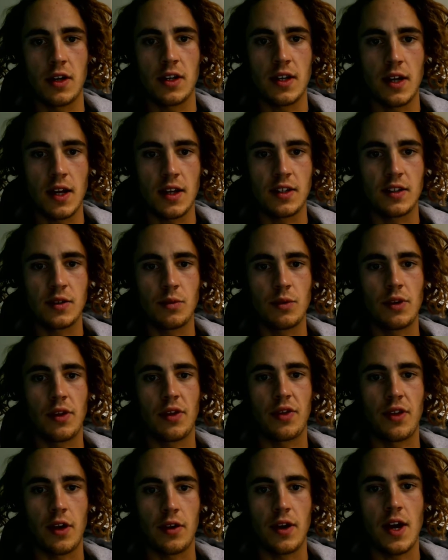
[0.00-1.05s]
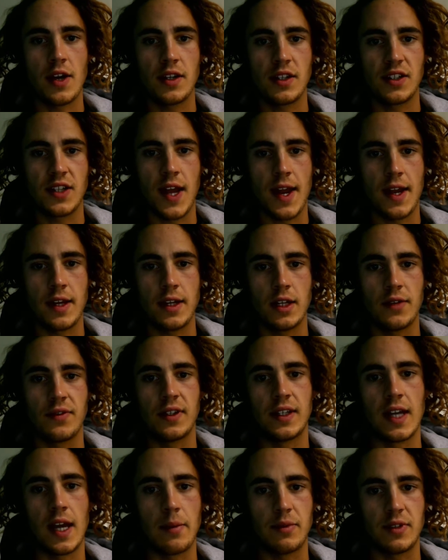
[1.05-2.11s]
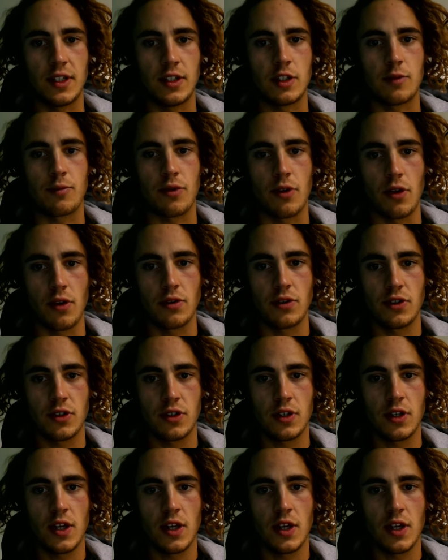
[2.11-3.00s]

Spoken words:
us with a thorough understanding of the game sense approach.